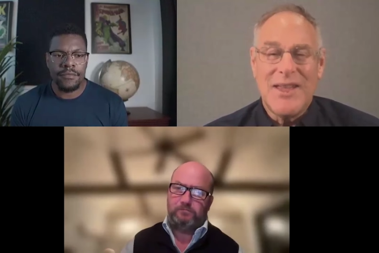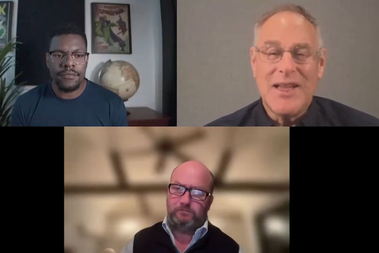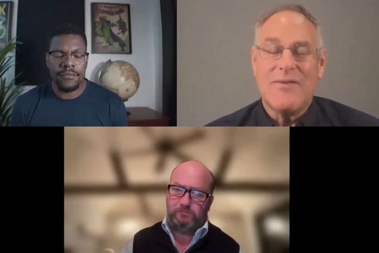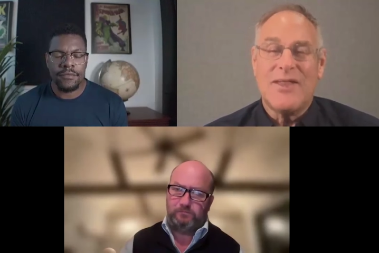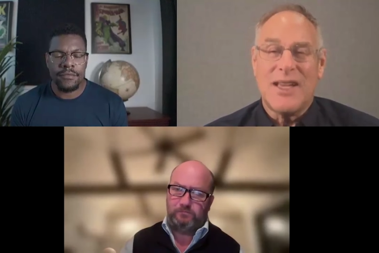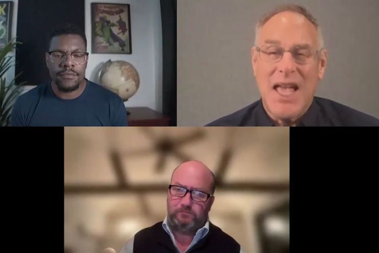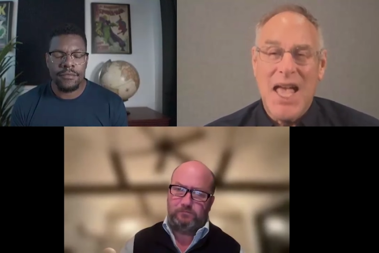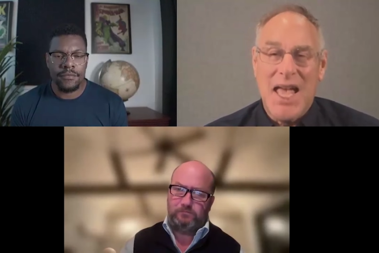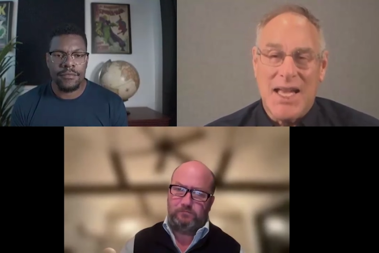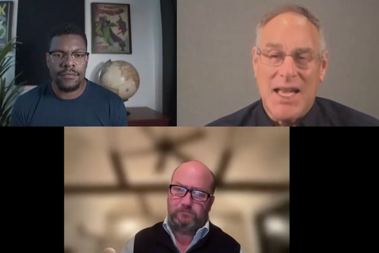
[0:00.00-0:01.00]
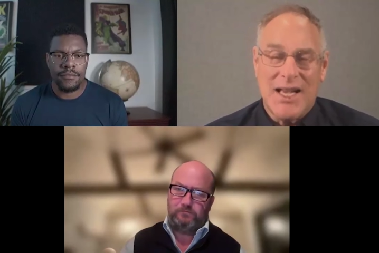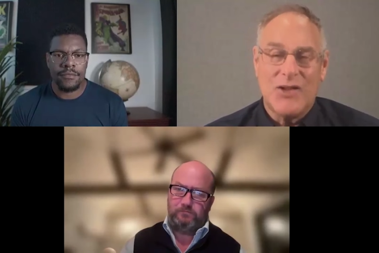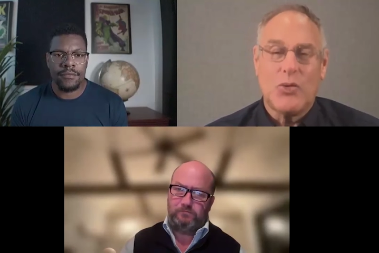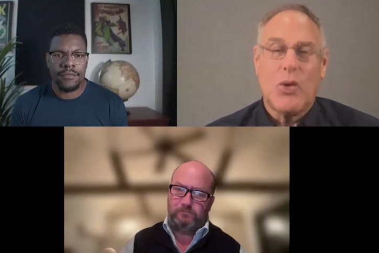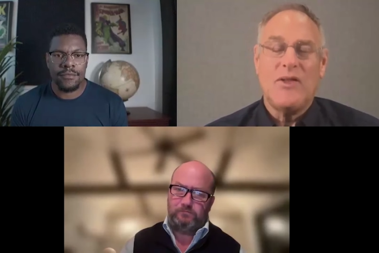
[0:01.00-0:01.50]
Speaker 1: Think of the cake
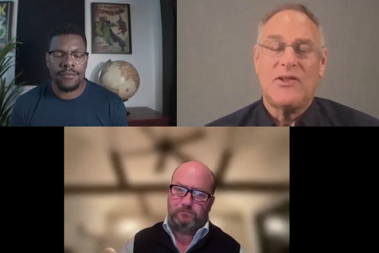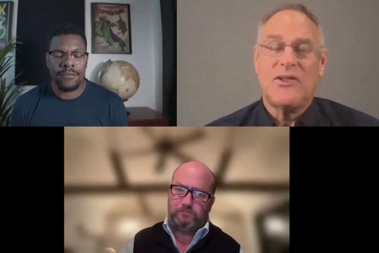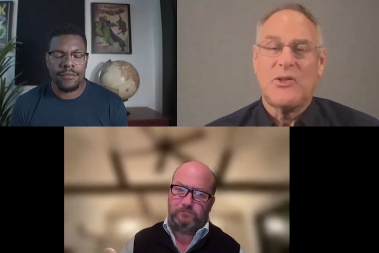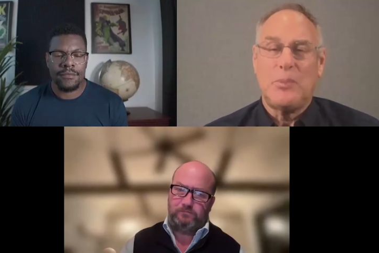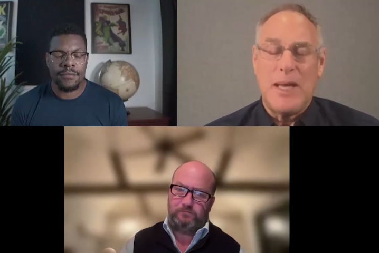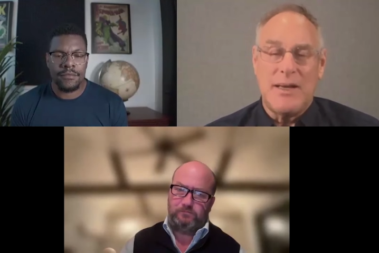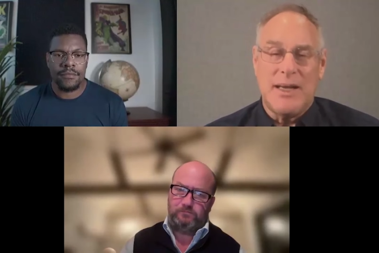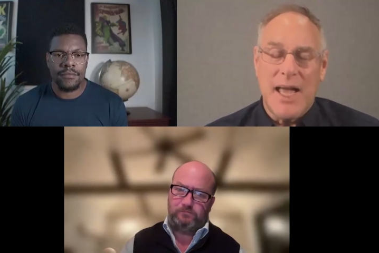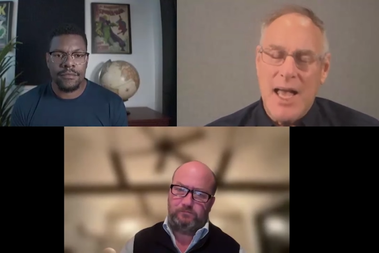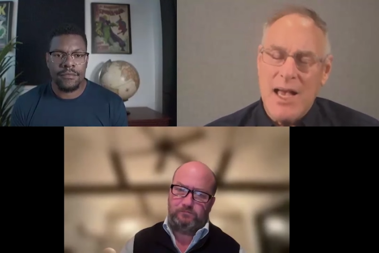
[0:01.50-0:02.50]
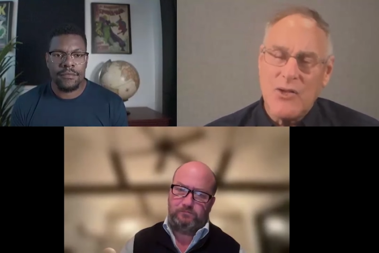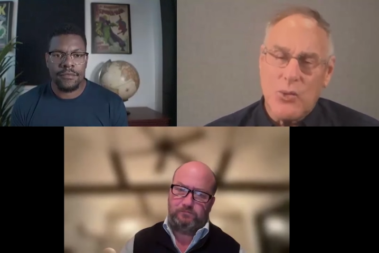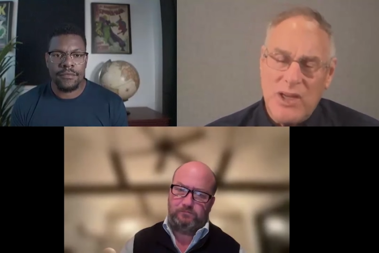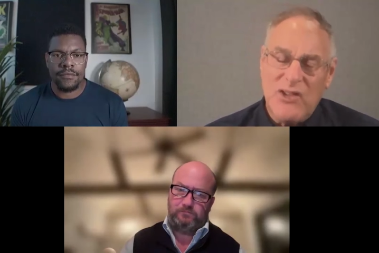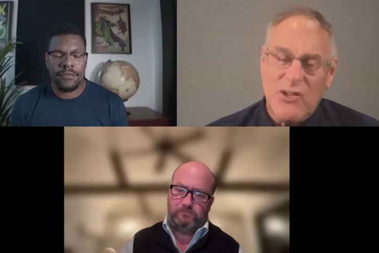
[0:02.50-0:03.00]
as one that's expanding
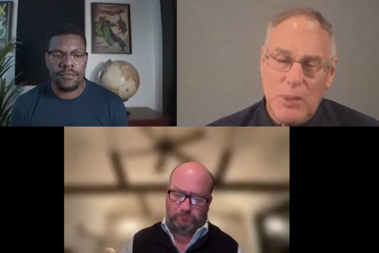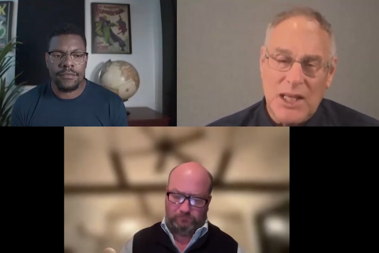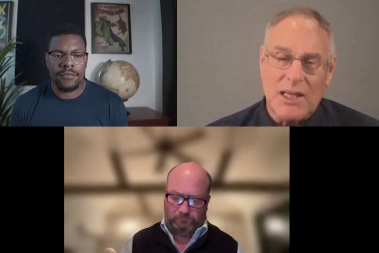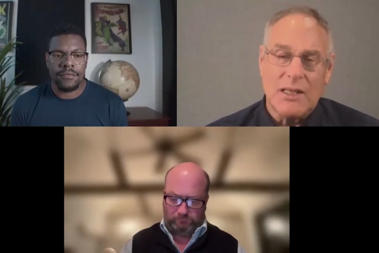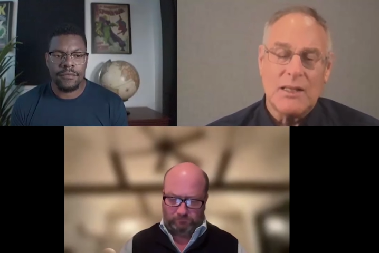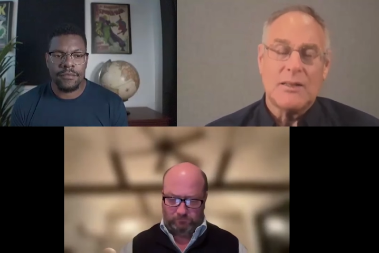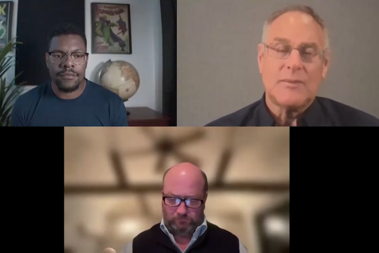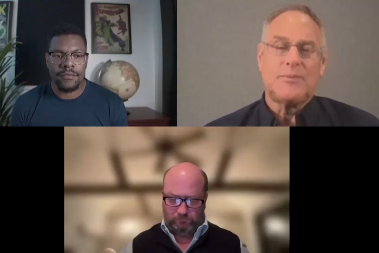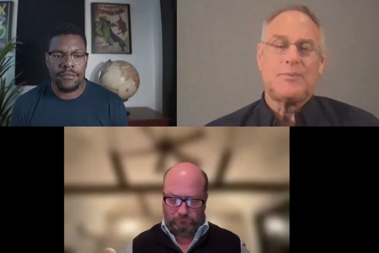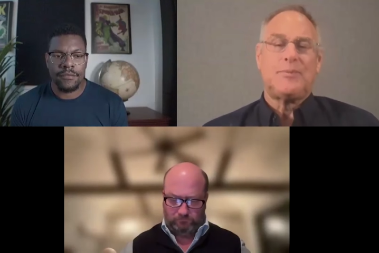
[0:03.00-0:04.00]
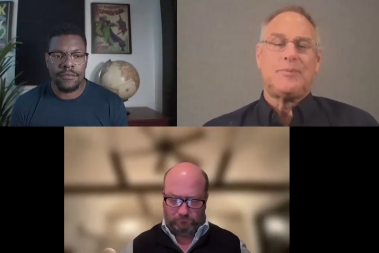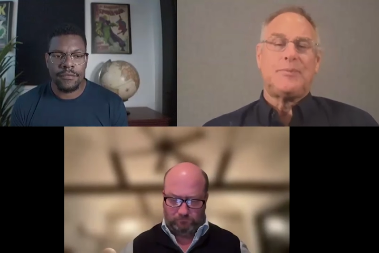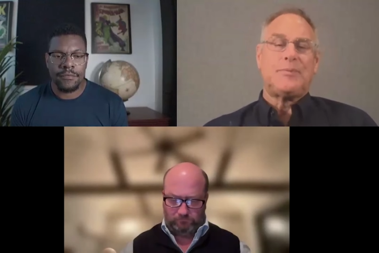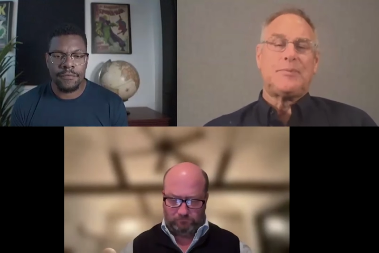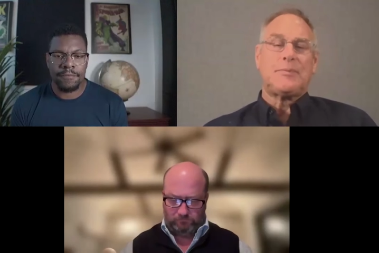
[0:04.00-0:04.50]
as we speak.
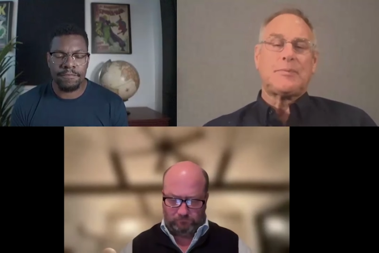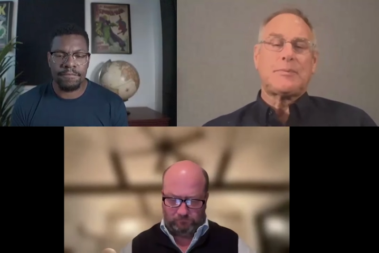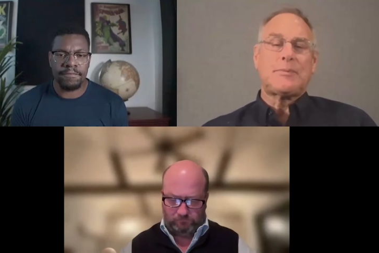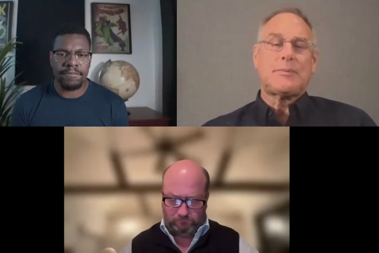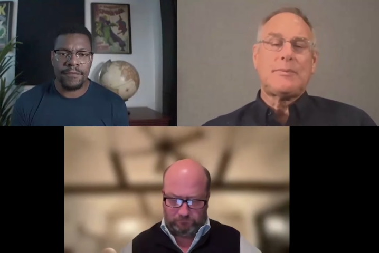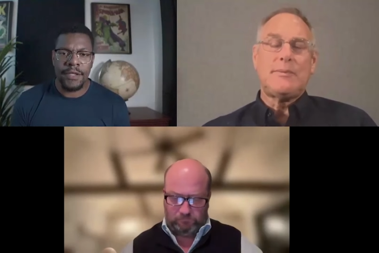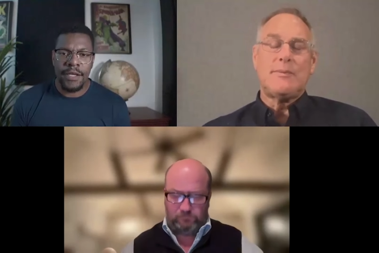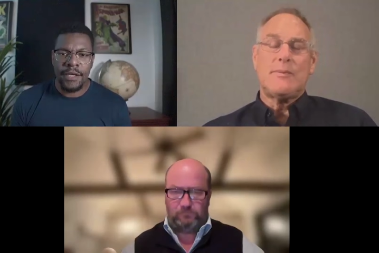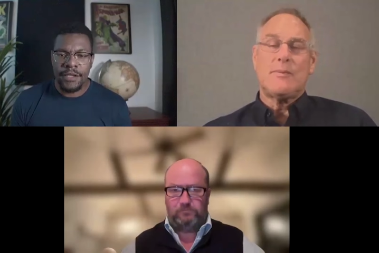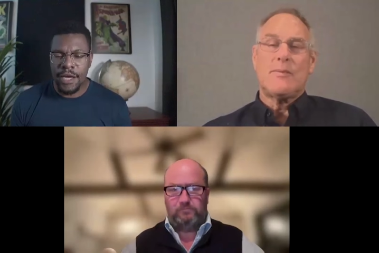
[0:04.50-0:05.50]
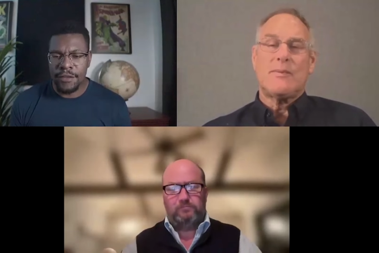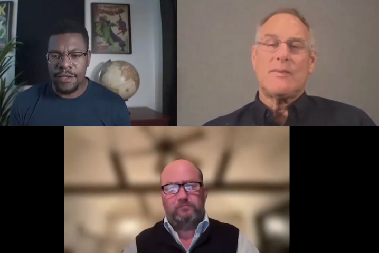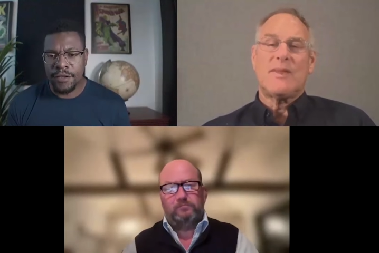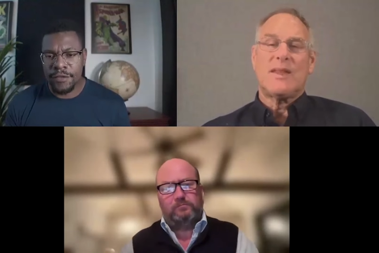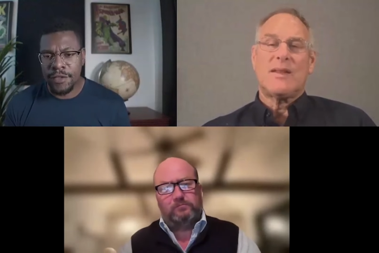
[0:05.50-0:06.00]
Speaker 2: Mm-hmm. Yeah,
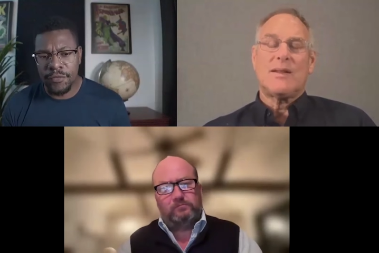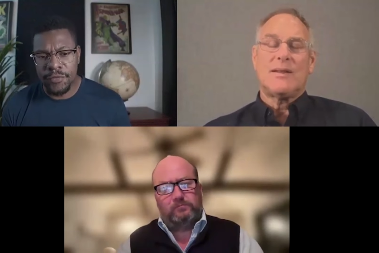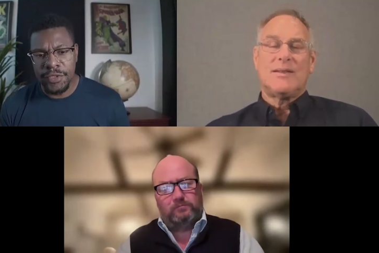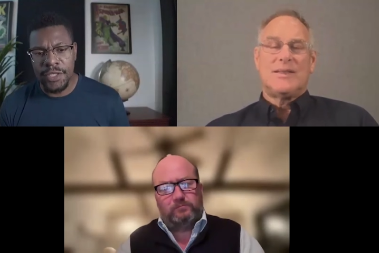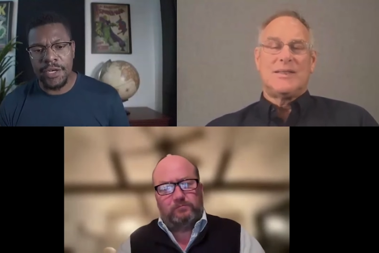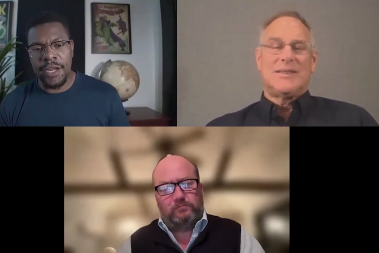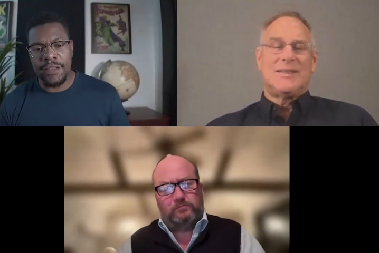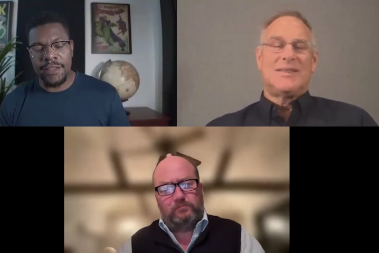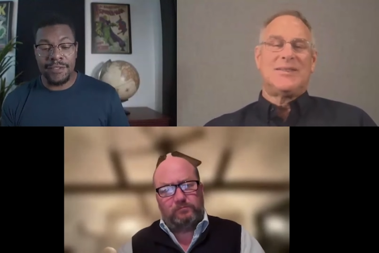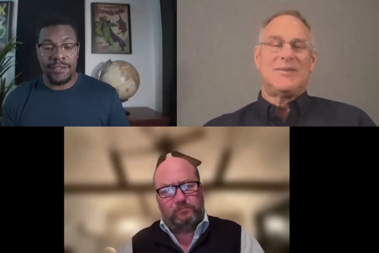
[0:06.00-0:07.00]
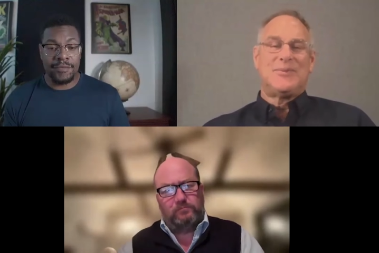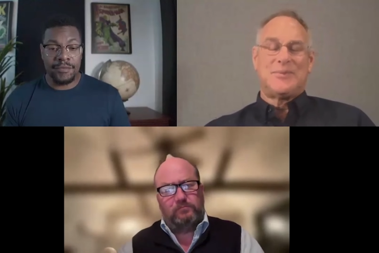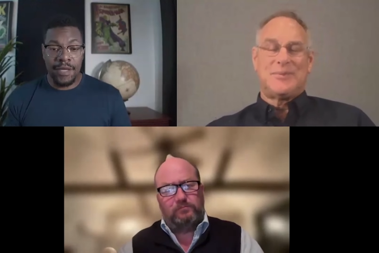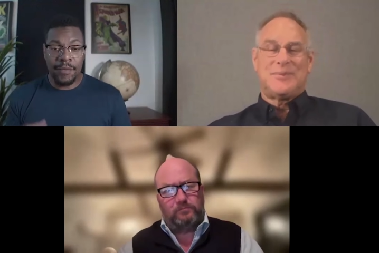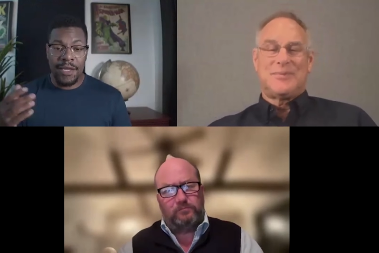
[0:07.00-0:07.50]
thank you for sharing that.
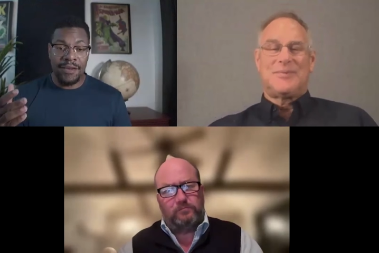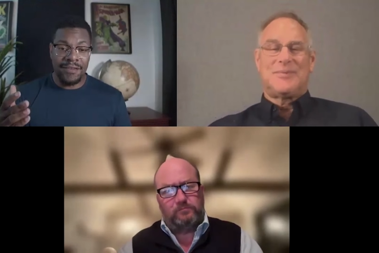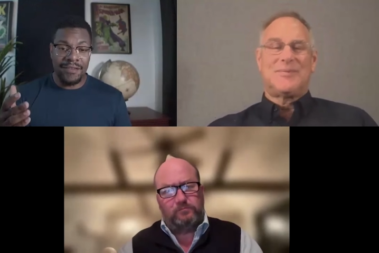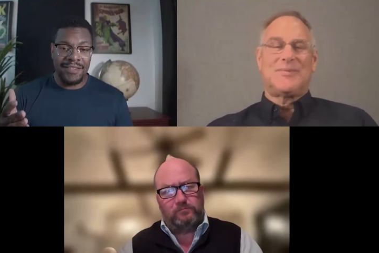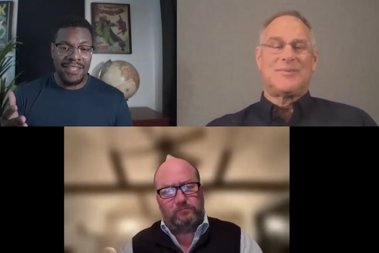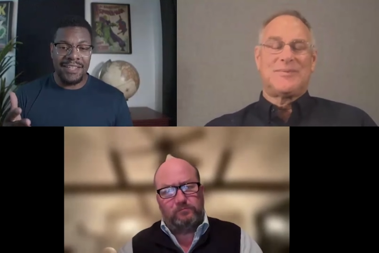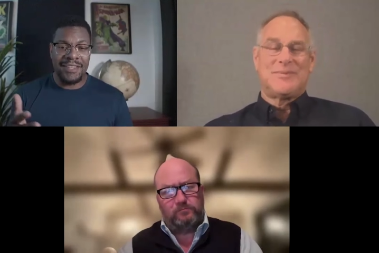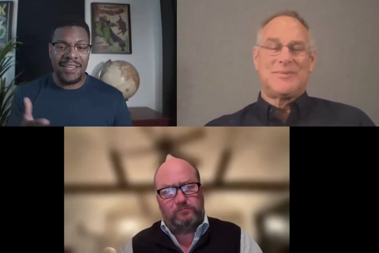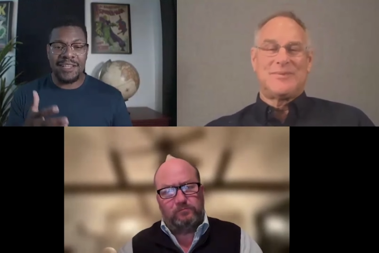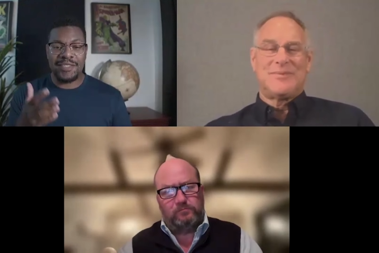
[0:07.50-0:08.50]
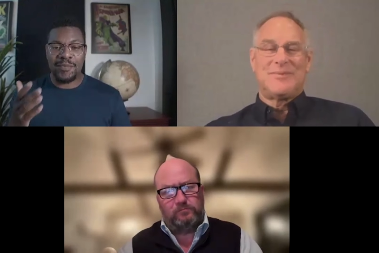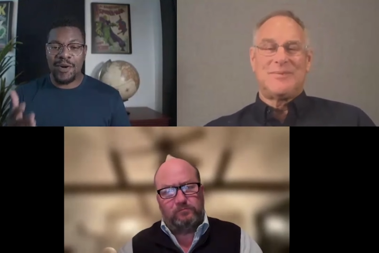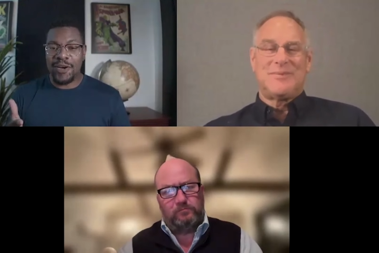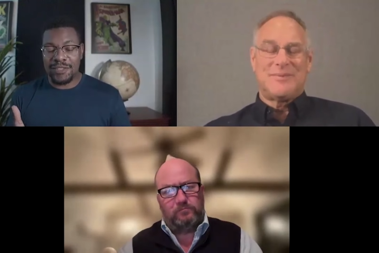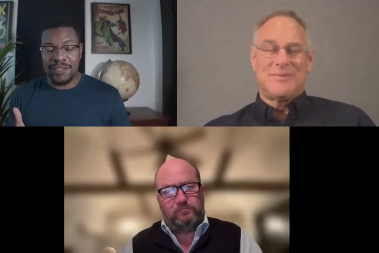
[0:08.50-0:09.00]
That's, I mean, the
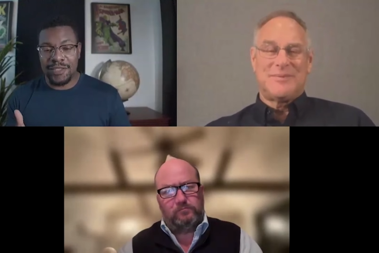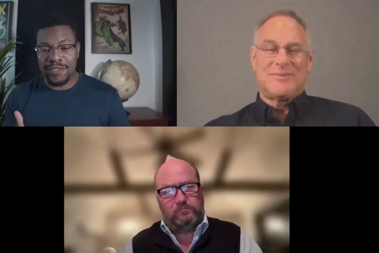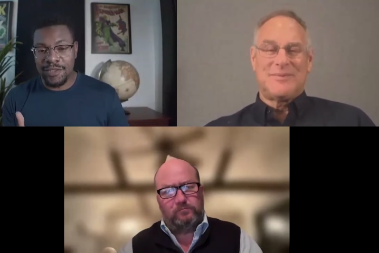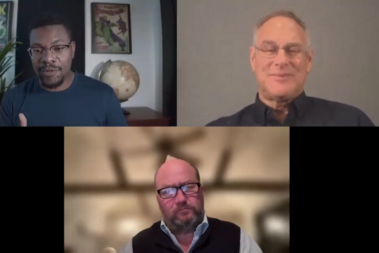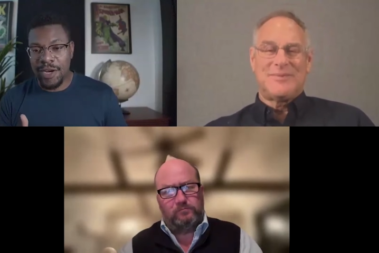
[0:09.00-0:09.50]
SMRs is a